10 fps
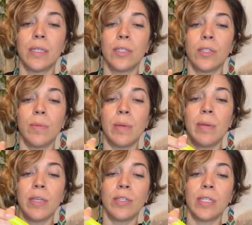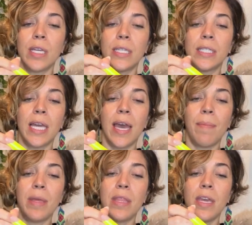So maybe I'll just like
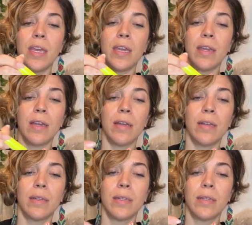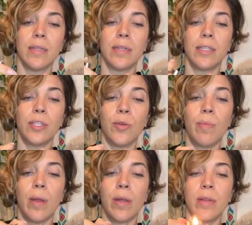tap it there so it
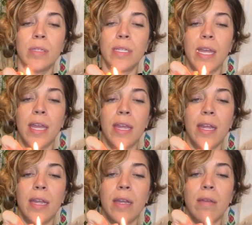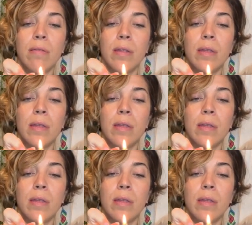burns down.